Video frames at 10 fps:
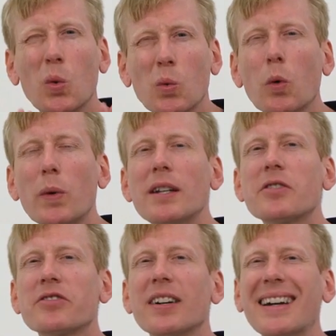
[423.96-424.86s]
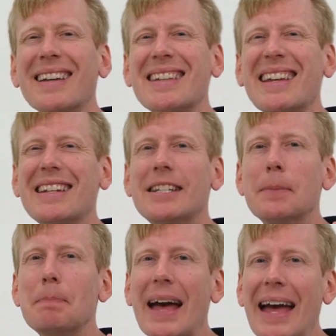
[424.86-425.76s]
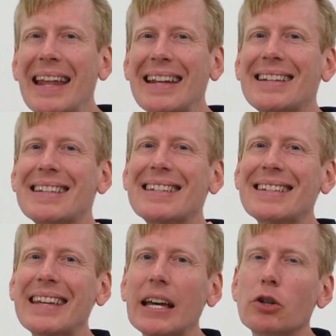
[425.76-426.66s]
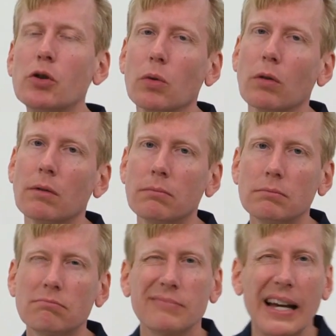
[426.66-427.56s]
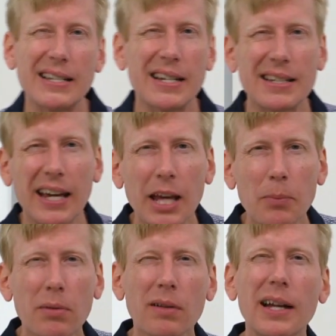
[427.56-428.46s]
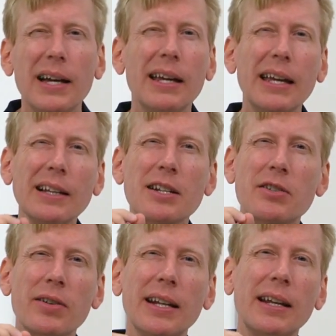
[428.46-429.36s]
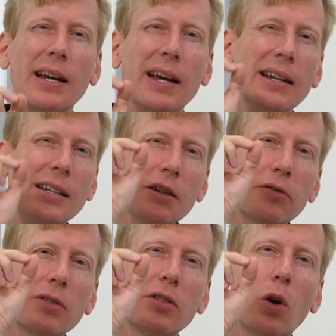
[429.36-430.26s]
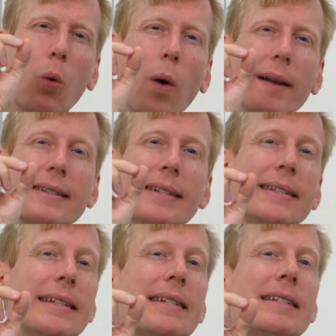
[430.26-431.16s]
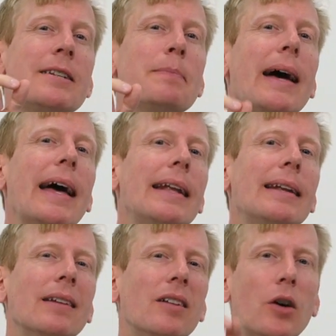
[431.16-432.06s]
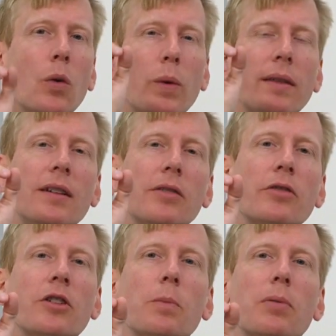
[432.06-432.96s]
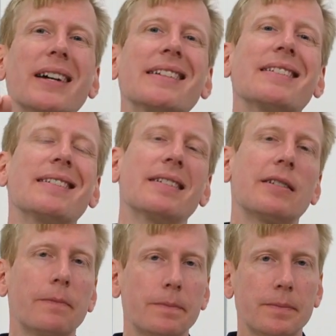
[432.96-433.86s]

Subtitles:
What we define as a demand schedule, that's a table illustrating different quantities demanded with different prices.